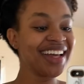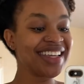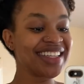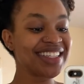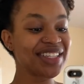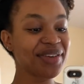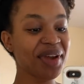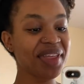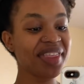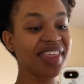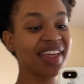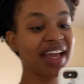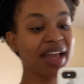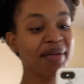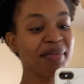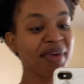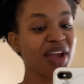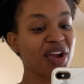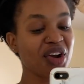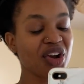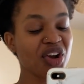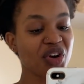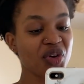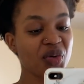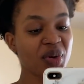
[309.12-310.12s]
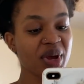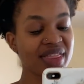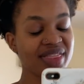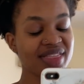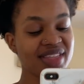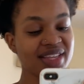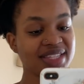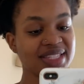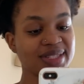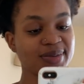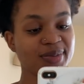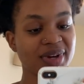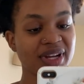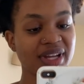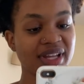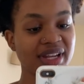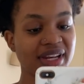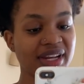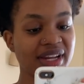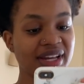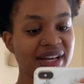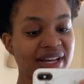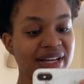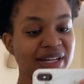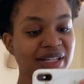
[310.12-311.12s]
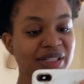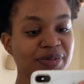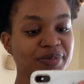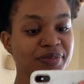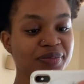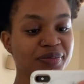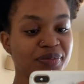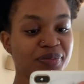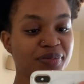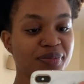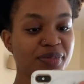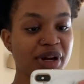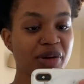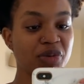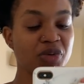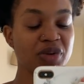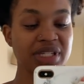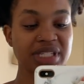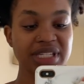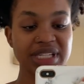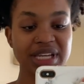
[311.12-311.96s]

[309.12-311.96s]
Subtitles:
So I think I might go with this one, but we'll see.